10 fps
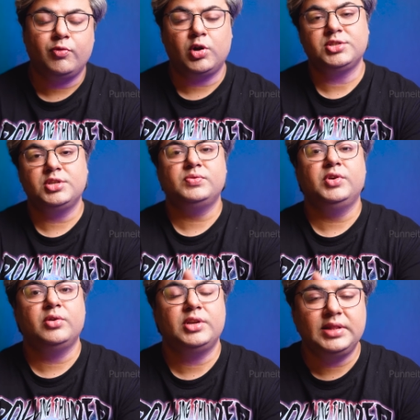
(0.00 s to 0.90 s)
So watch this
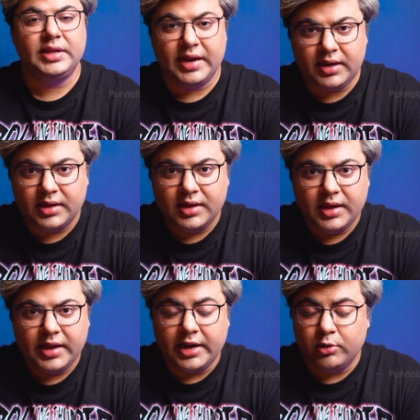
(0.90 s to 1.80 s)
video till the end,
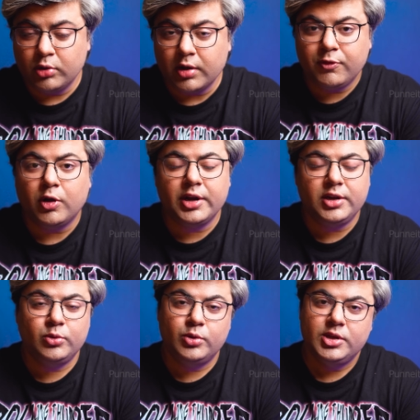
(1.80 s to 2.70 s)
and do not
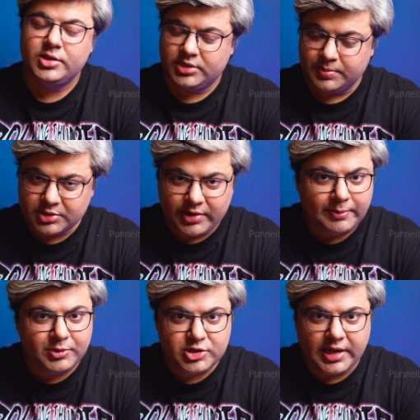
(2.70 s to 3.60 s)
forget to
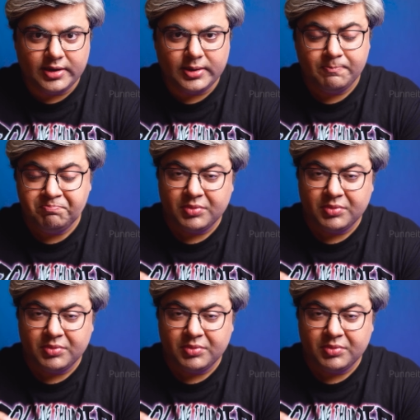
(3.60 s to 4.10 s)
subscribe the channel,